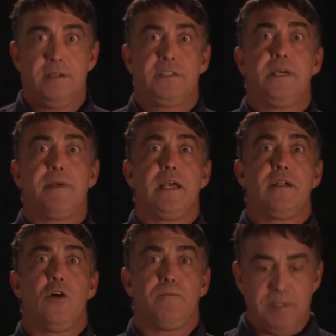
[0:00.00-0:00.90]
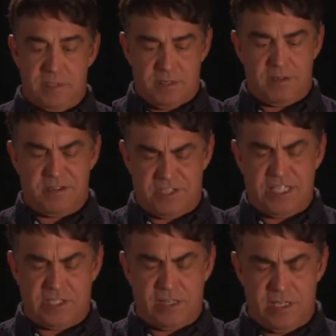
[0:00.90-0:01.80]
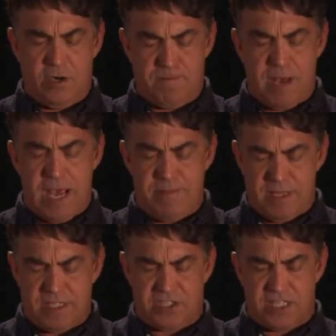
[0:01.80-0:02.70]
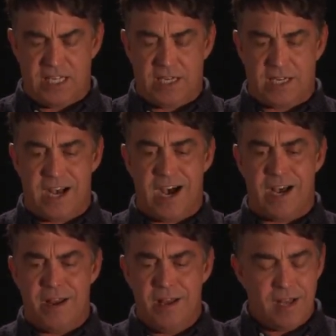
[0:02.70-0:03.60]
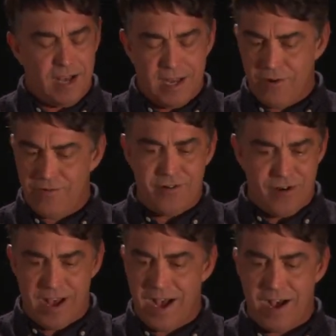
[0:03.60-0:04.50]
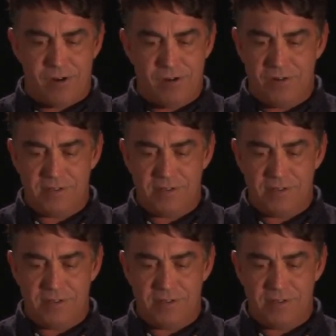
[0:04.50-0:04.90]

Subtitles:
Simeon sees a little baby, the seed of God. I don't know how.